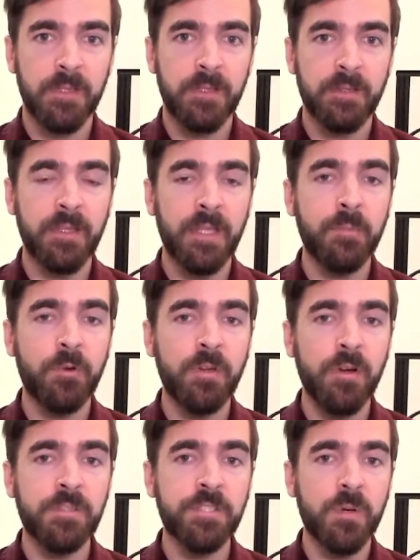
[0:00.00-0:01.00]
The
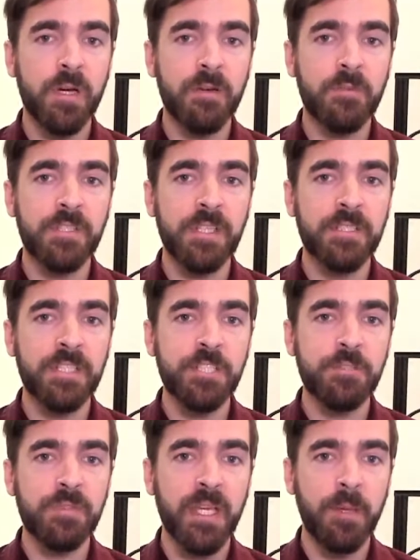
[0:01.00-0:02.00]
library also offers
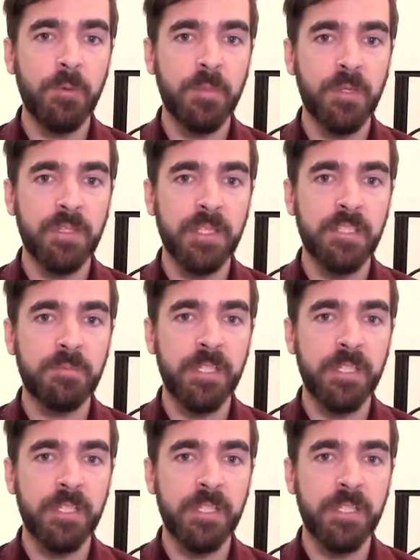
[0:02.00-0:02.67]
additional capabilities